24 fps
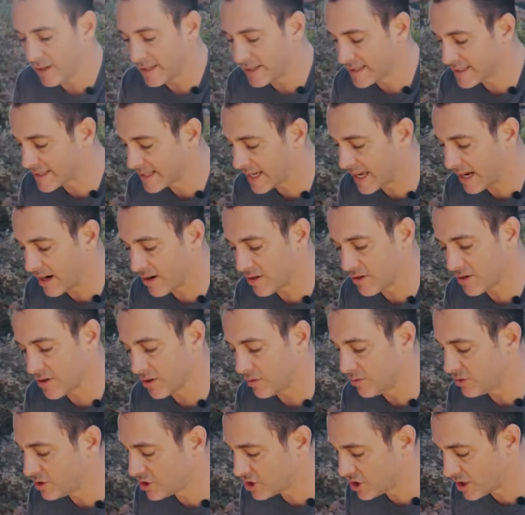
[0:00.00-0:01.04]
get scared,
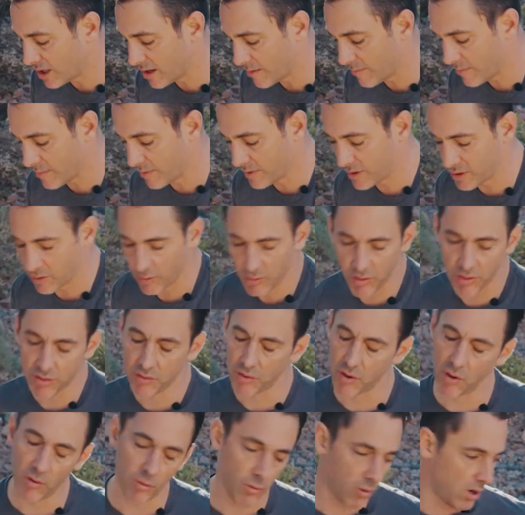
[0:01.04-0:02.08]
don't jump, don't
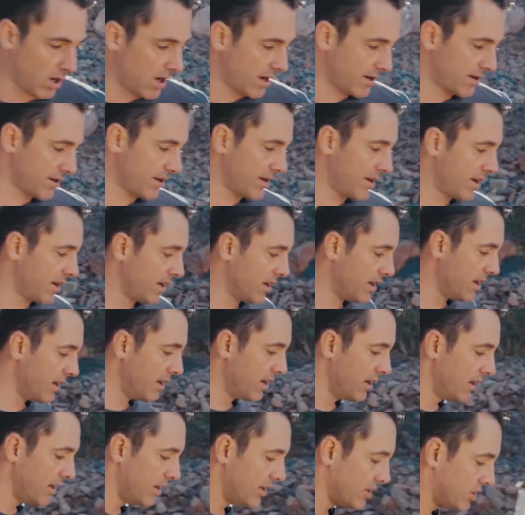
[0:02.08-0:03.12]
throw water.
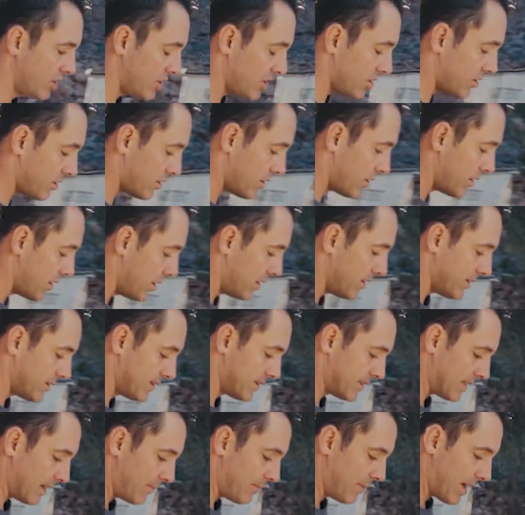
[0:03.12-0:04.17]
Just
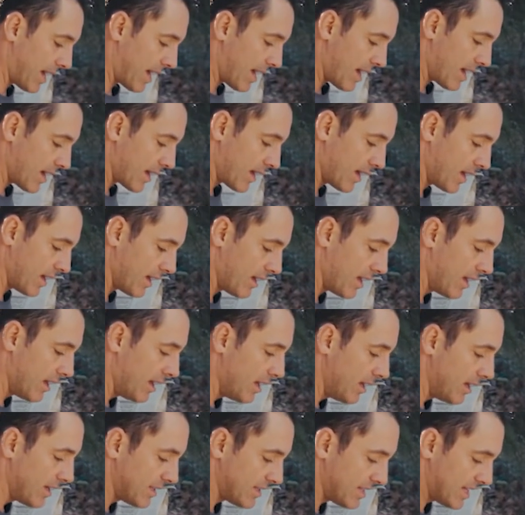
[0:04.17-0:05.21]
sit back.
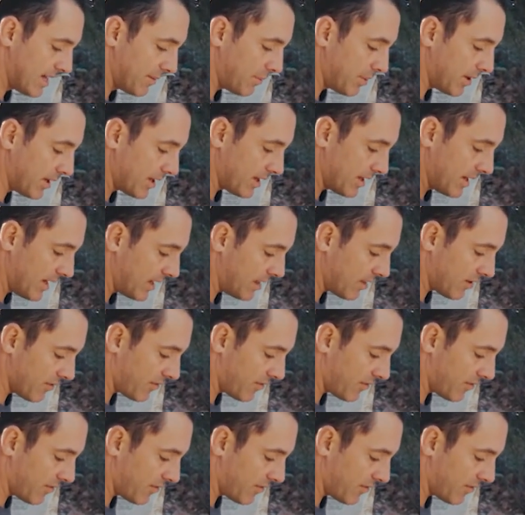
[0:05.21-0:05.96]
Typically, the